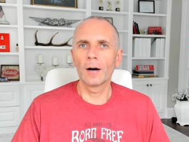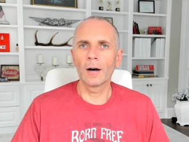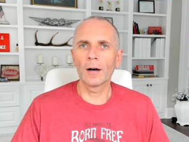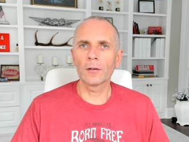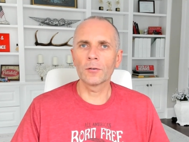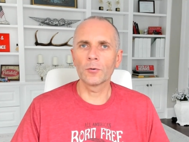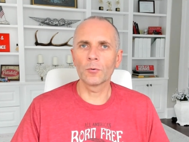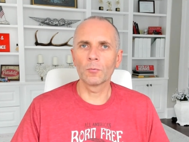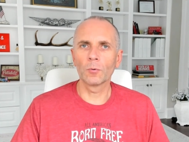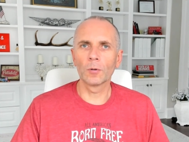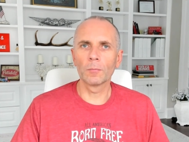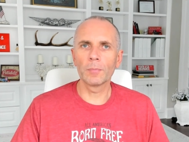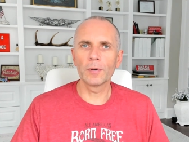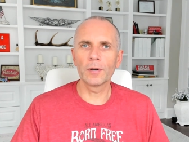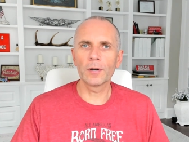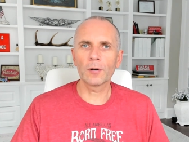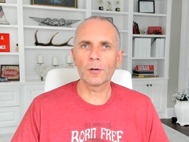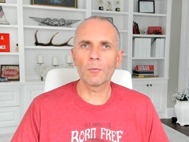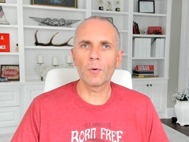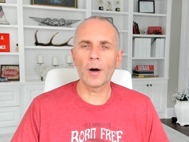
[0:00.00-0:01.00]
you will
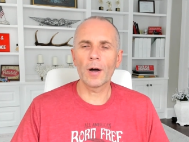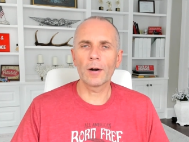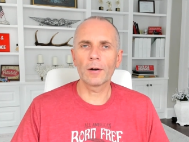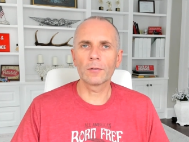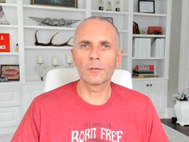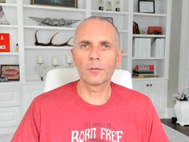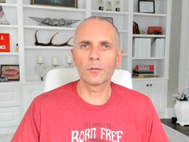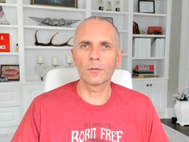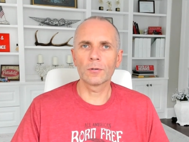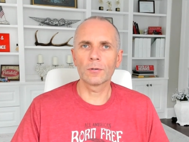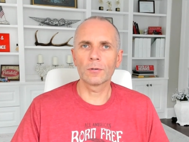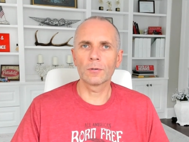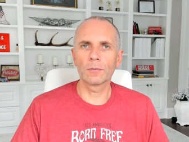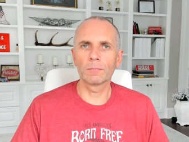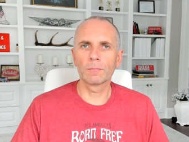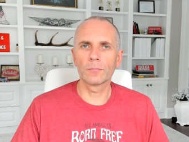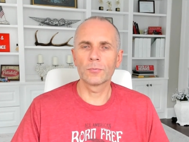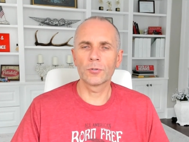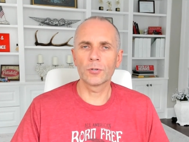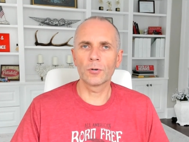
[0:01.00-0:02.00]
be required to
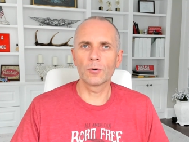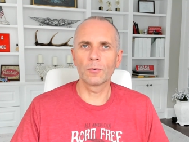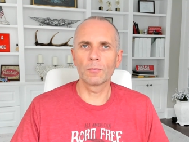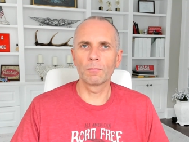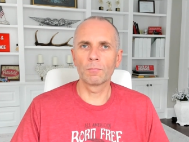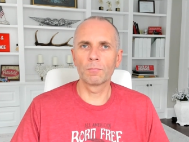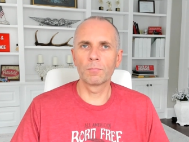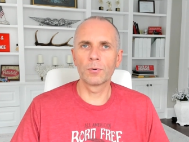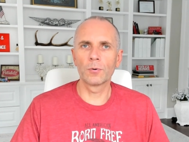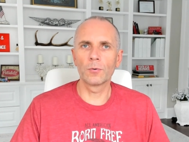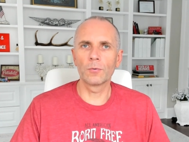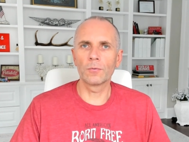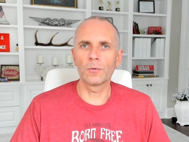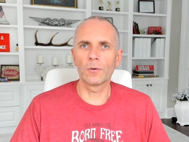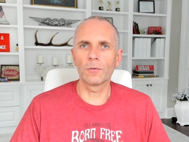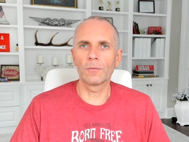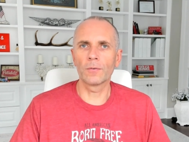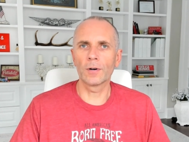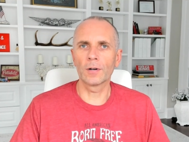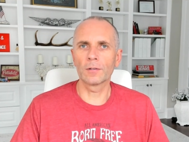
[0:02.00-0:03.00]
show proof
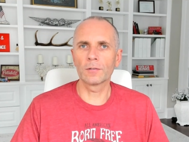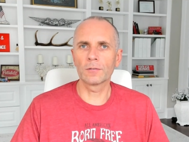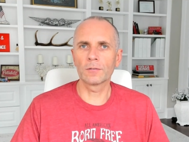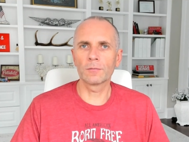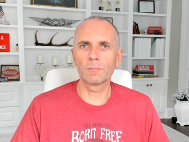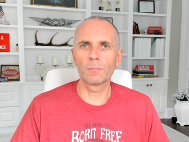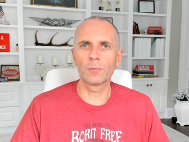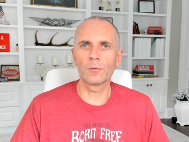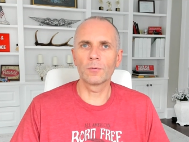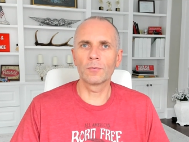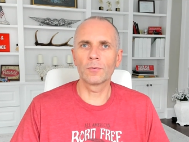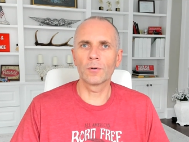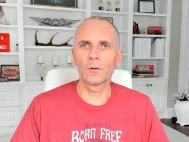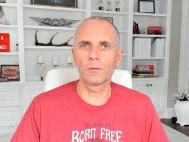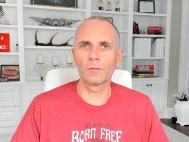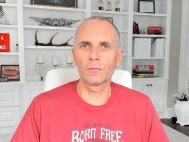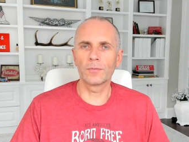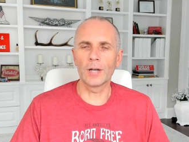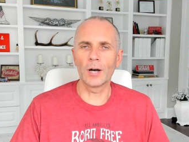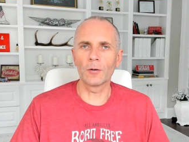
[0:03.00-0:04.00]
of funds, proof
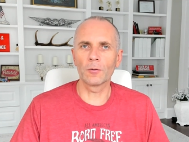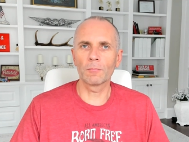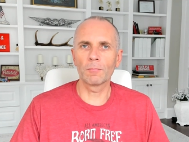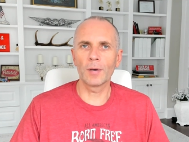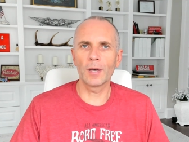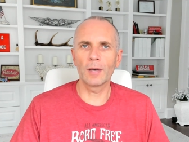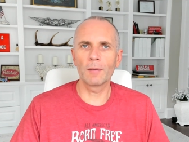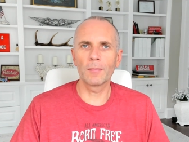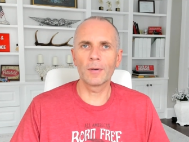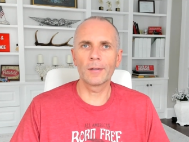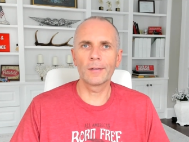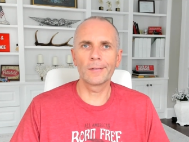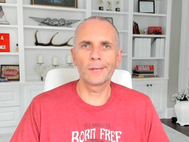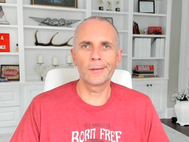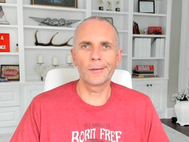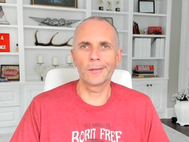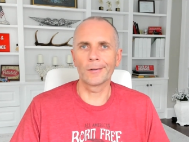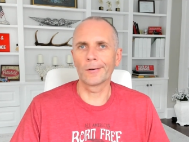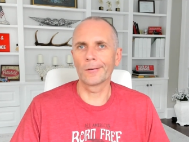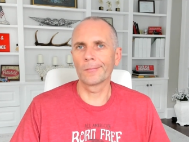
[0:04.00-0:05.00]
of down payment.
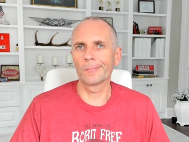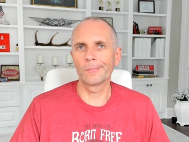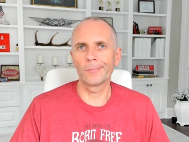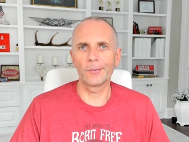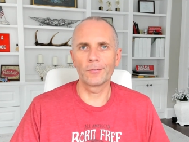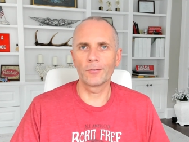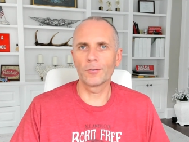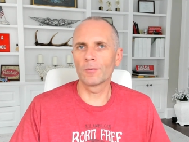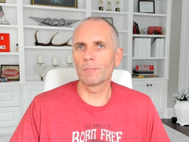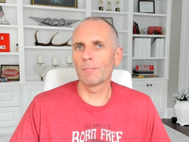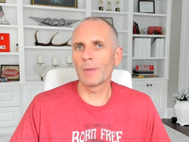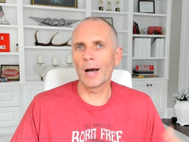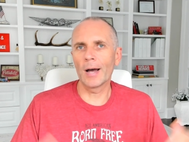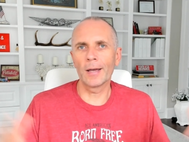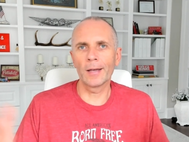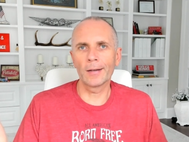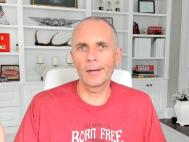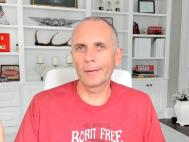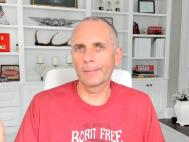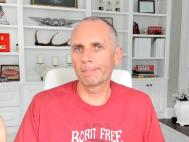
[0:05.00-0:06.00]
You know, if you're
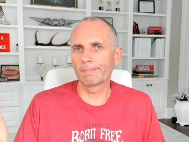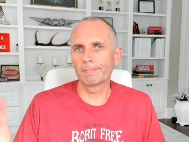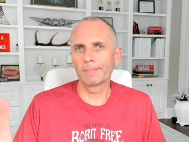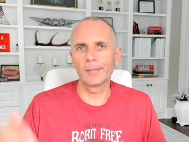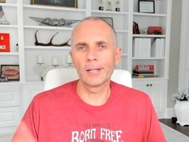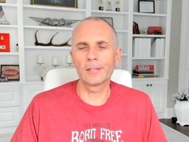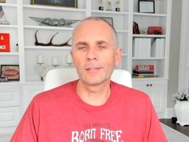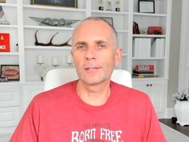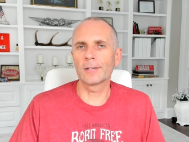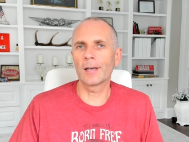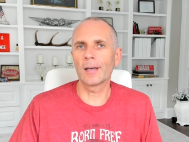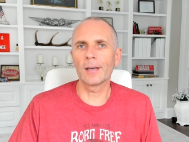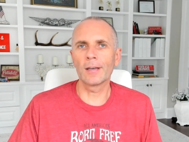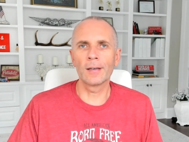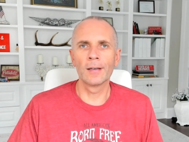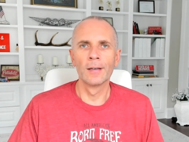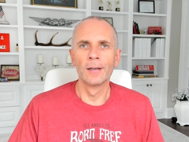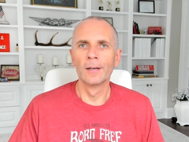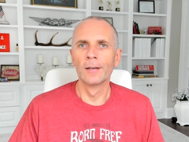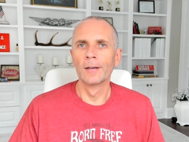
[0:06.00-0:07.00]
buying, let's
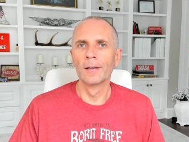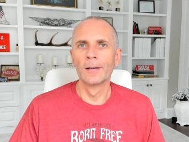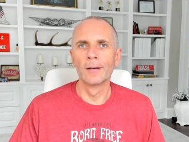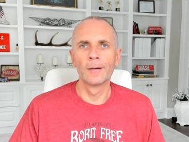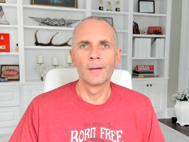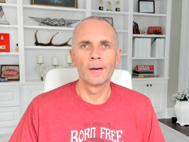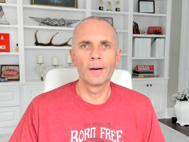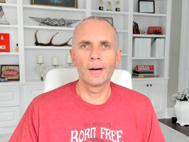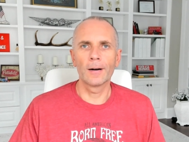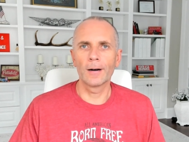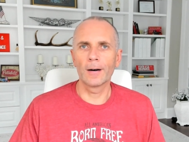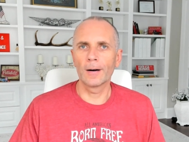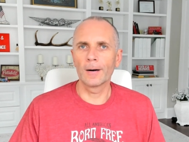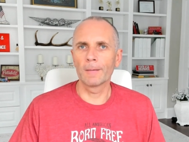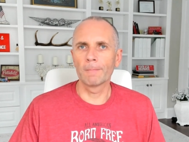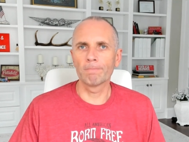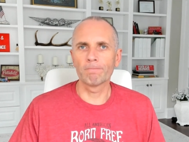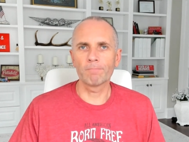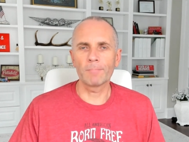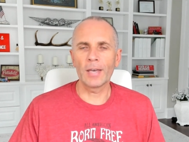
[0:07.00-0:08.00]
say,
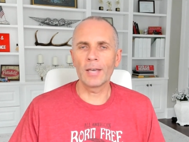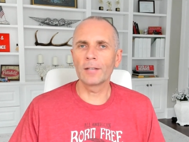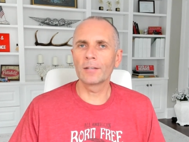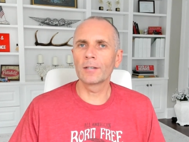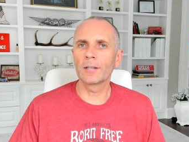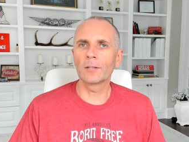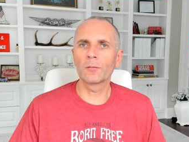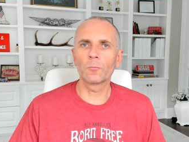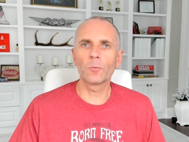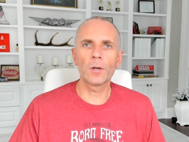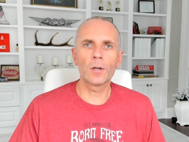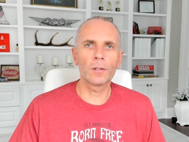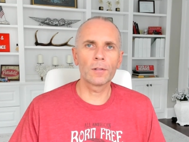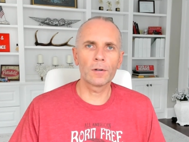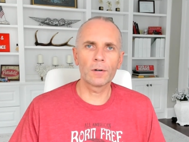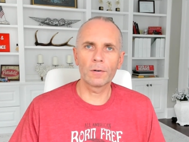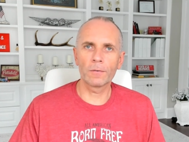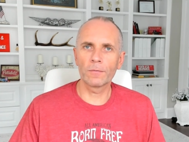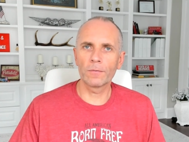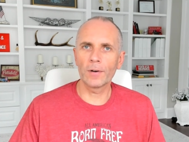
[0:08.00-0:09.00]

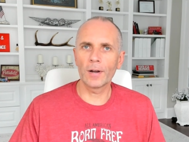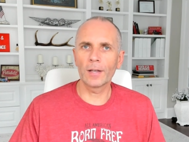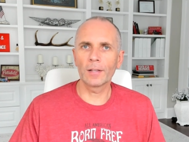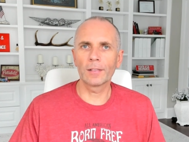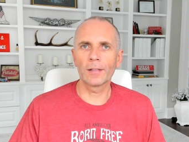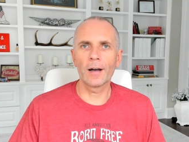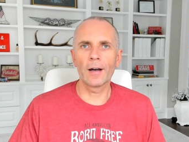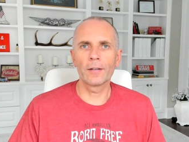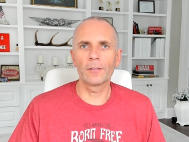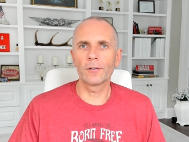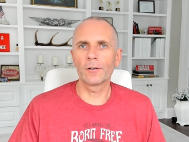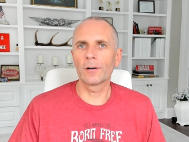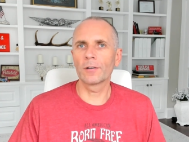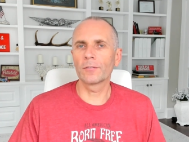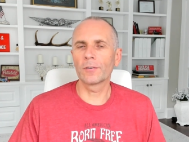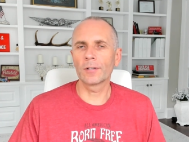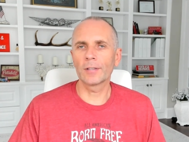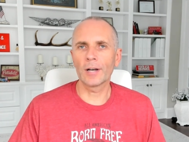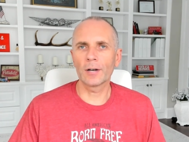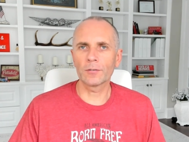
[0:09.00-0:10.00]
18-wheeler, Freightliner,
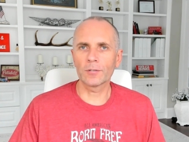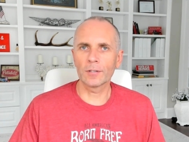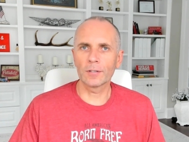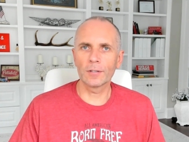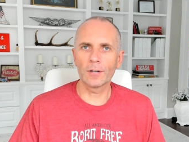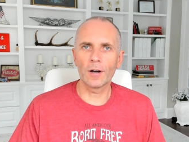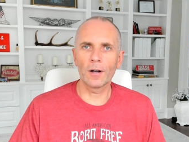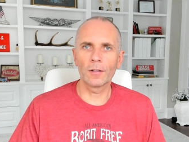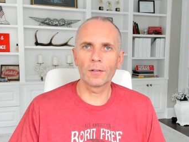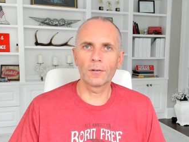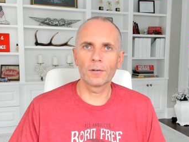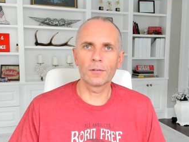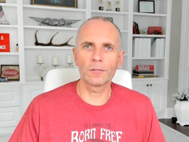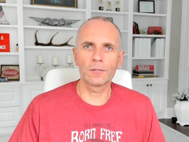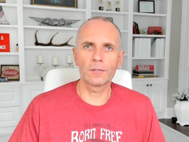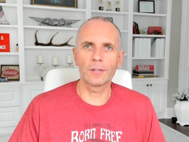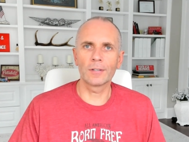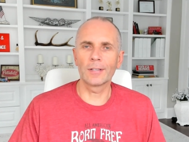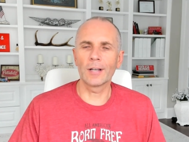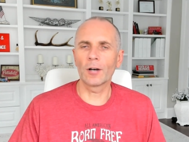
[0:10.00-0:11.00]

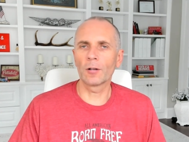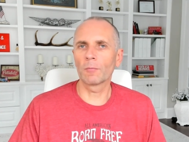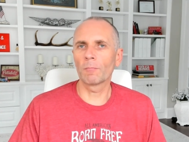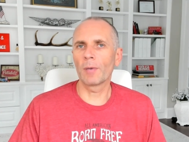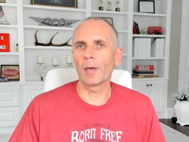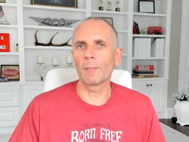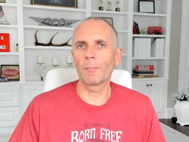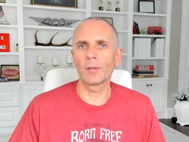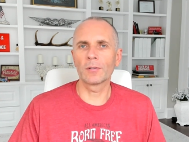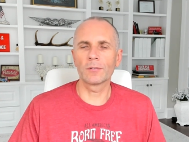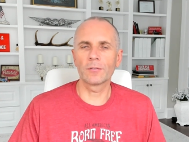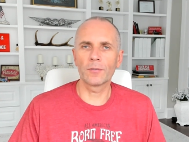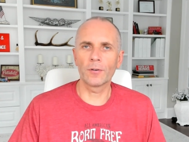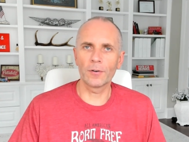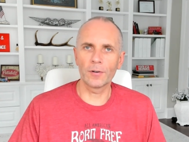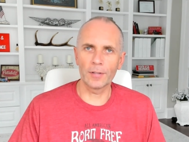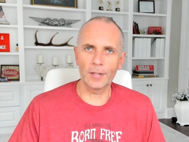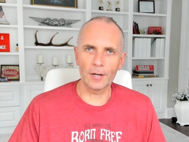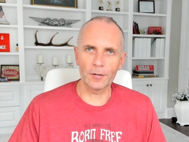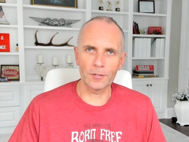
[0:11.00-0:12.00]
$100,000, the down payment is
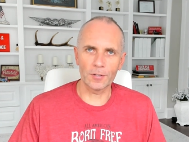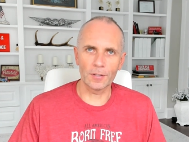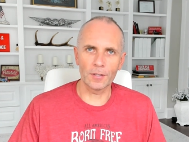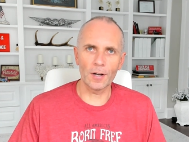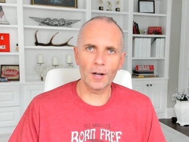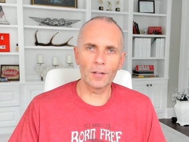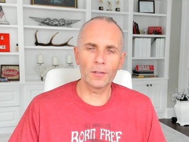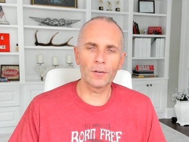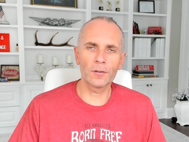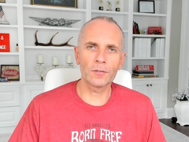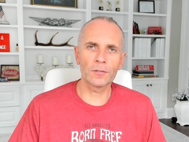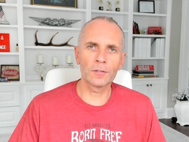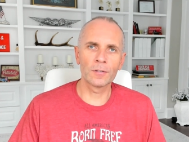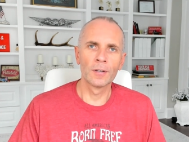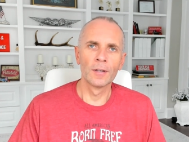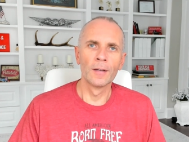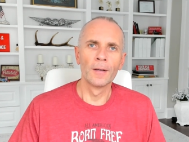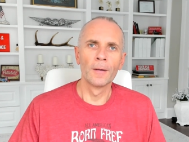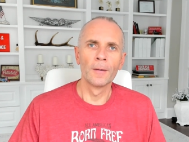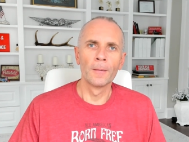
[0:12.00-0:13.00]

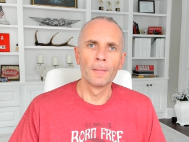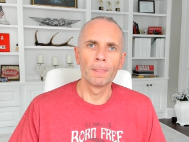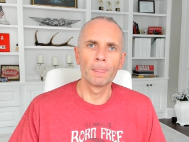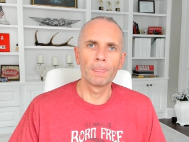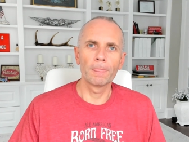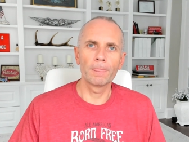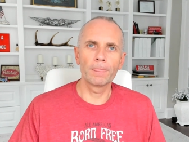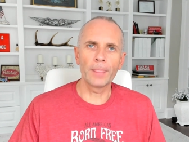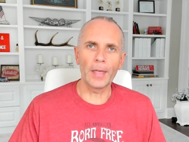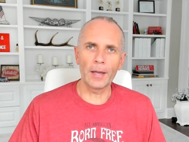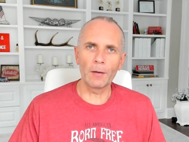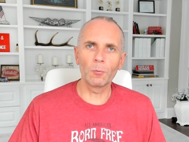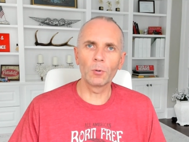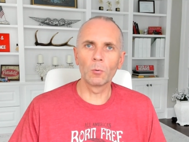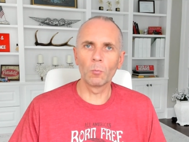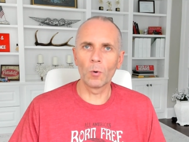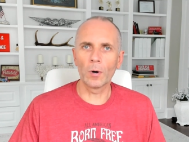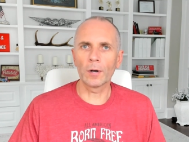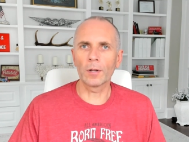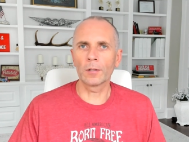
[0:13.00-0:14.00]
$30,000, they
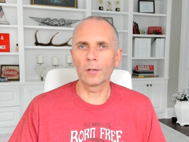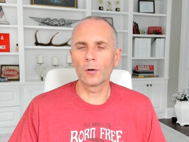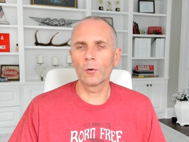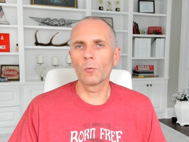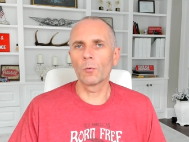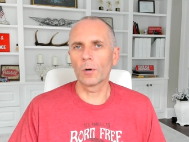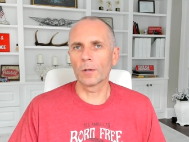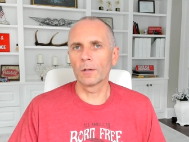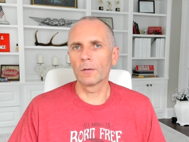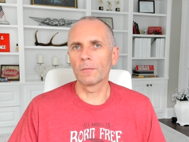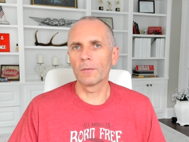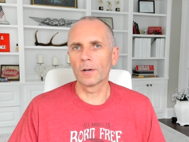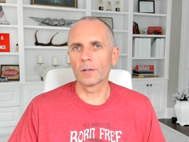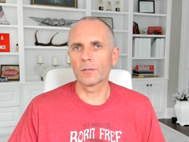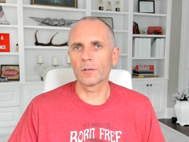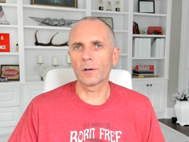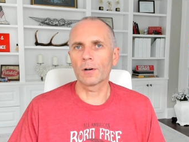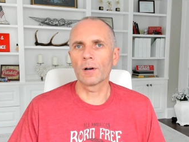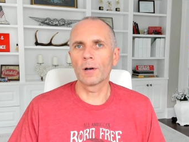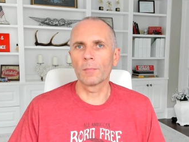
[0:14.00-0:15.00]
will want to know where the
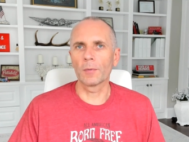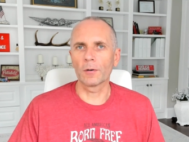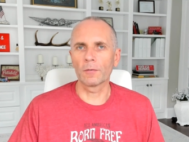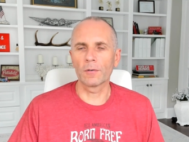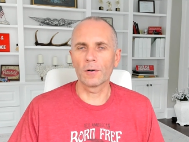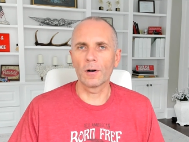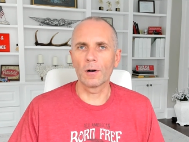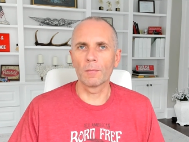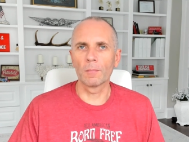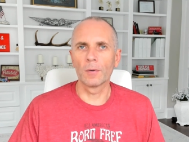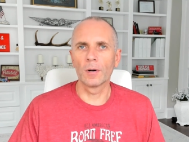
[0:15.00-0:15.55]
funds are coming from.